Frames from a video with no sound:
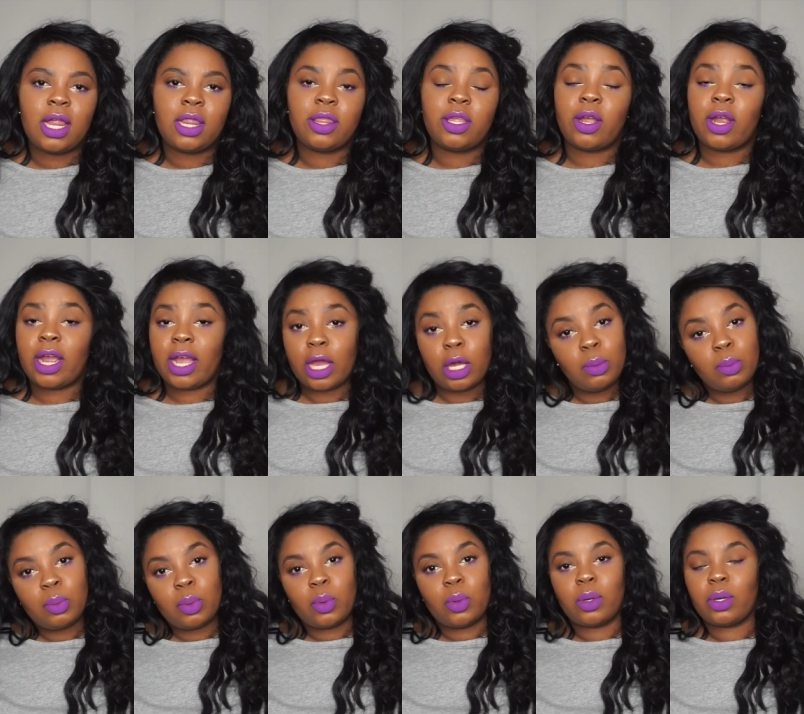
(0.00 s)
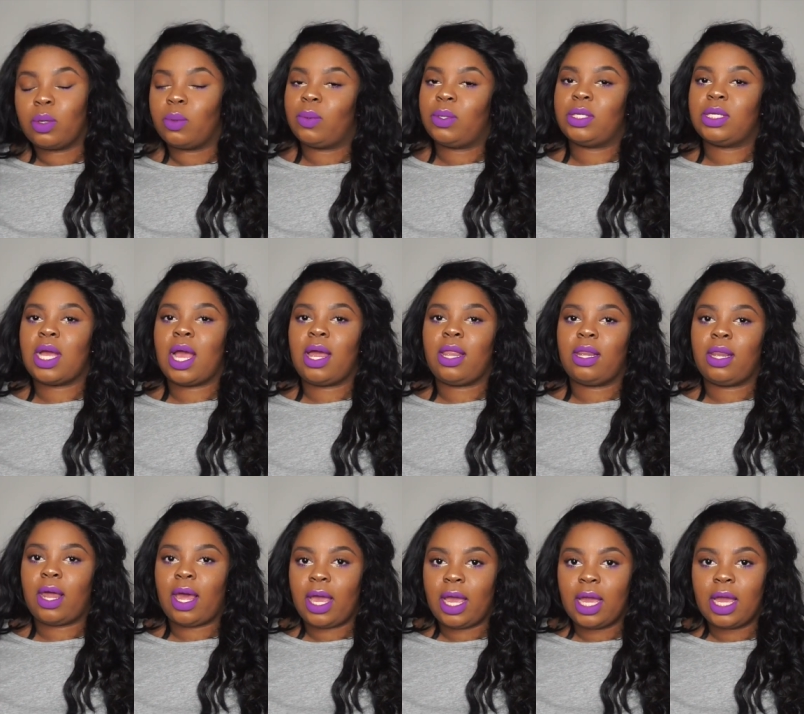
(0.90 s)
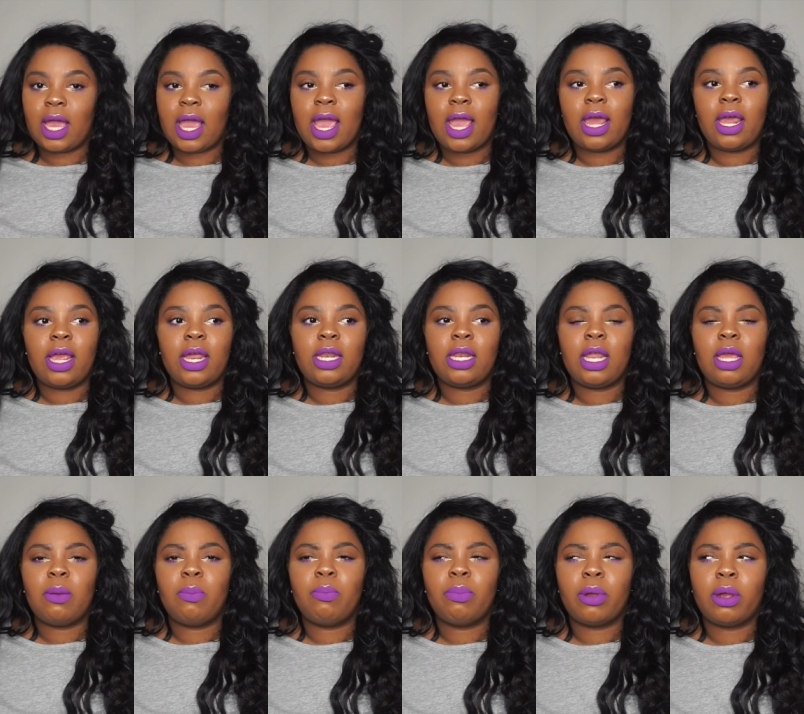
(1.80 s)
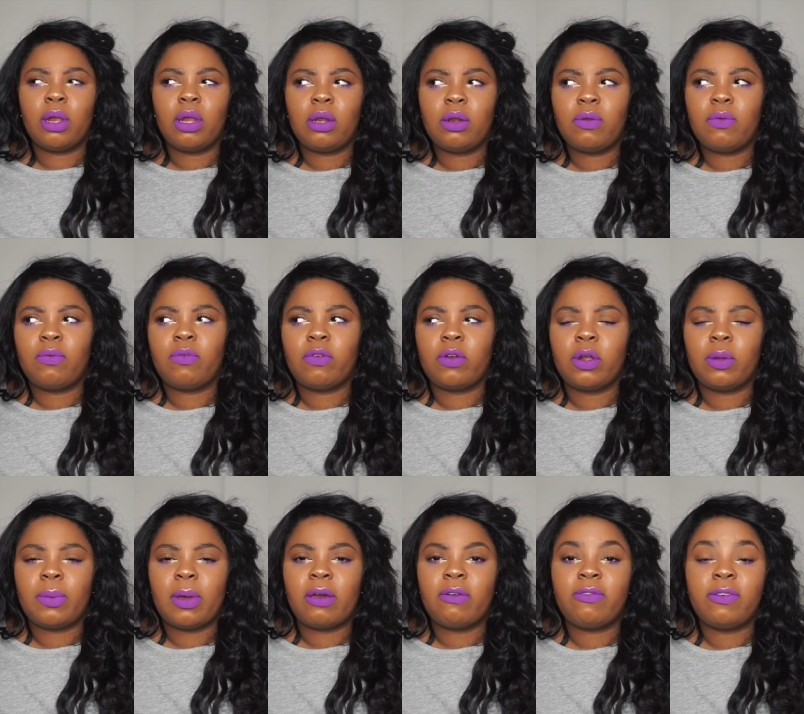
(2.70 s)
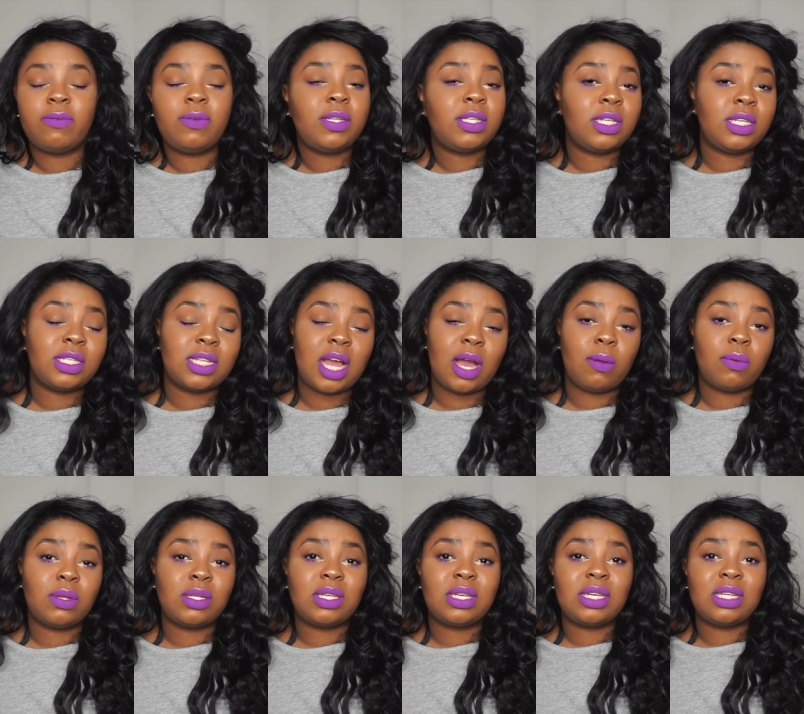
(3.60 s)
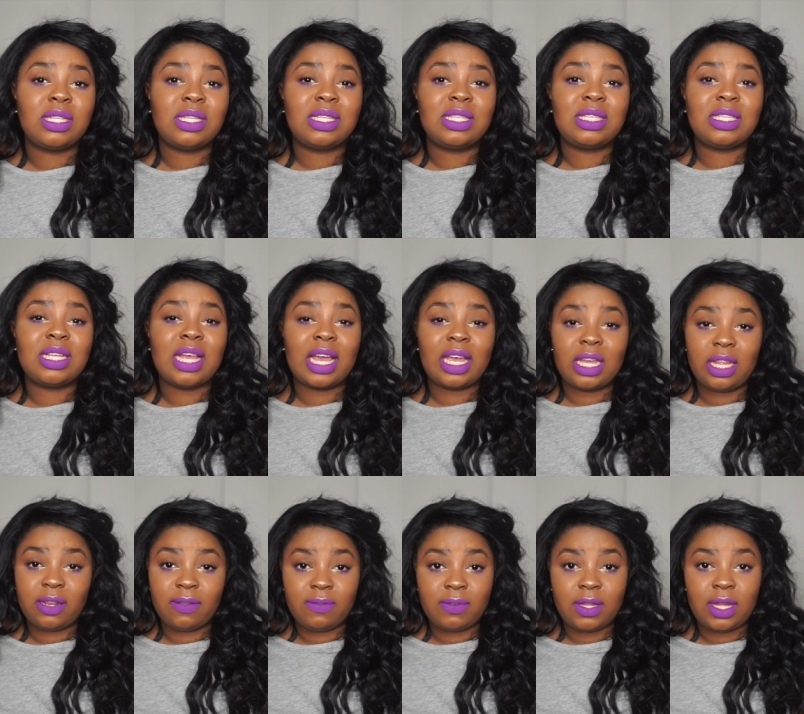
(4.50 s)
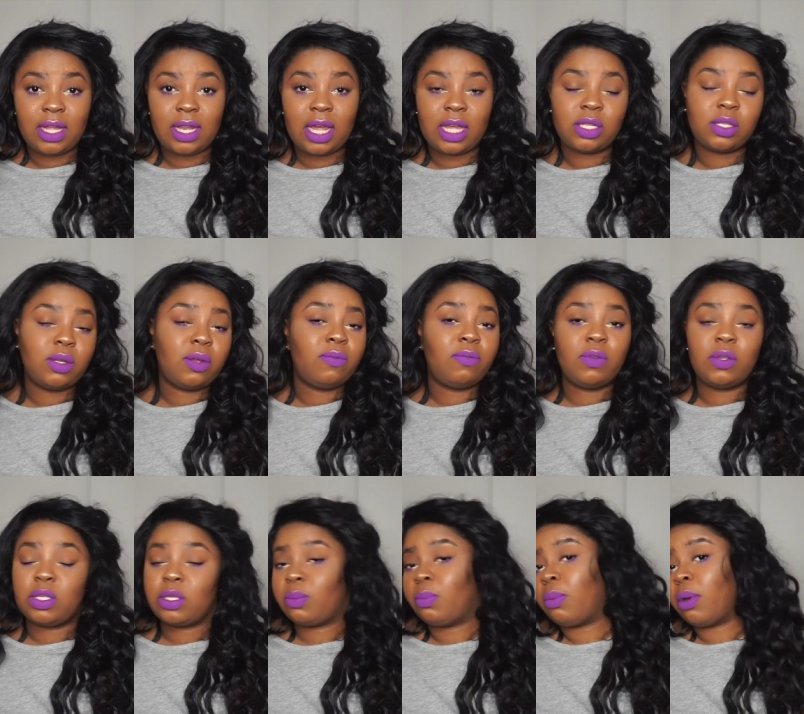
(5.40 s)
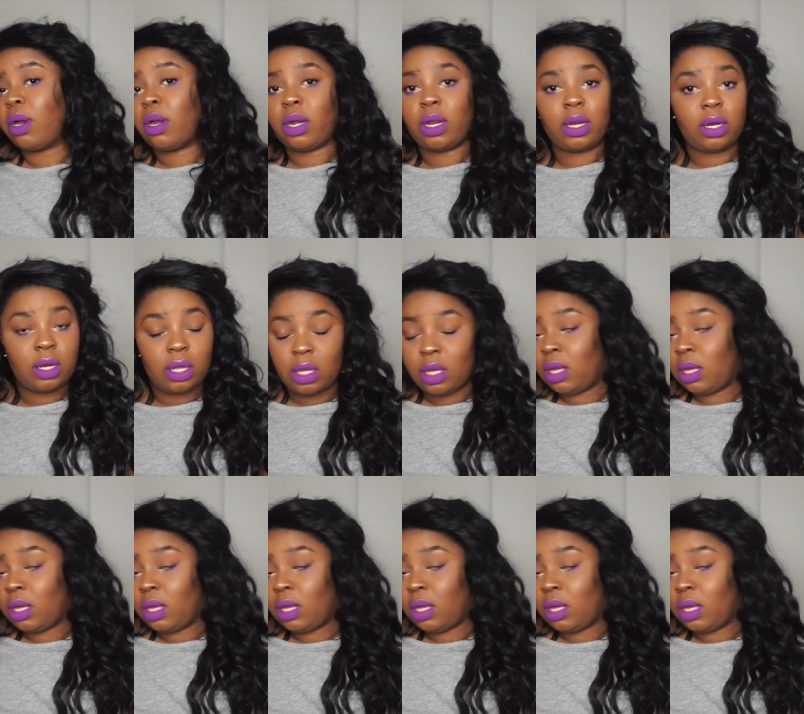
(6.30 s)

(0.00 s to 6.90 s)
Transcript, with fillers: They're hand poured which I like and they burn for about 56 hours consecutively so if you just burn it